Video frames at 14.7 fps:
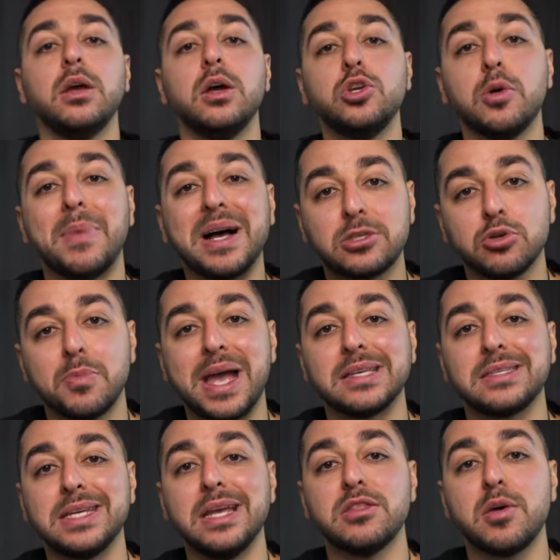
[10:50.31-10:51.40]
your muscle
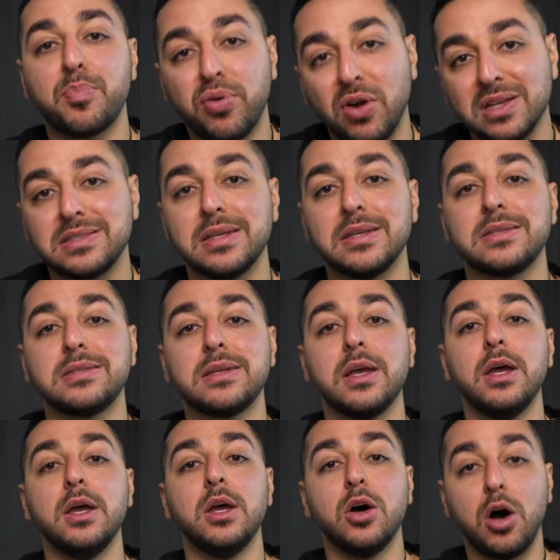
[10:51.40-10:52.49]
mass in the process
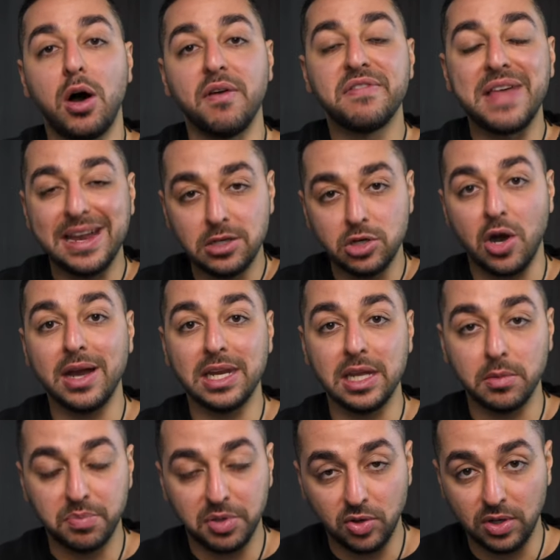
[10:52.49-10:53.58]
of that
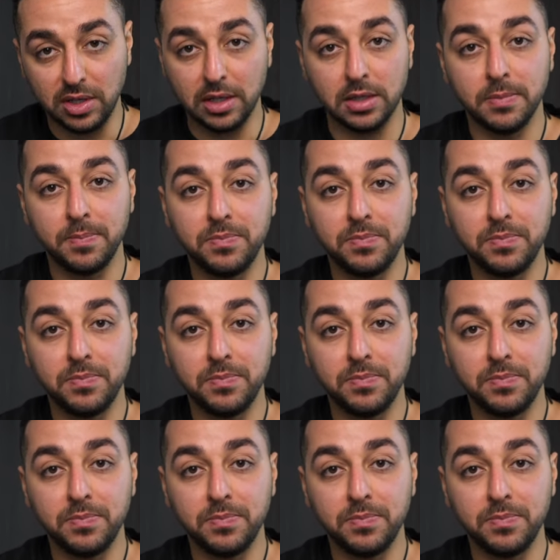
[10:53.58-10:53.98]
dieting period.